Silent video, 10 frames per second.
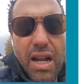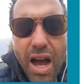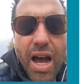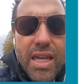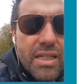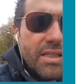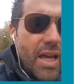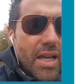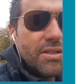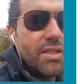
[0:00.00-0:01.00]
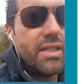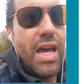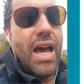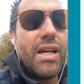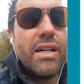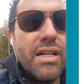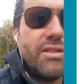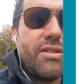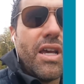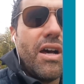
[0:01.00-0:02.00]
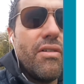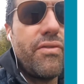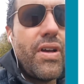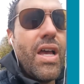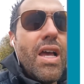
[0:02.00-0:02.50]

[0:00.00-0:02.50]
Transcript: high intense attack on self.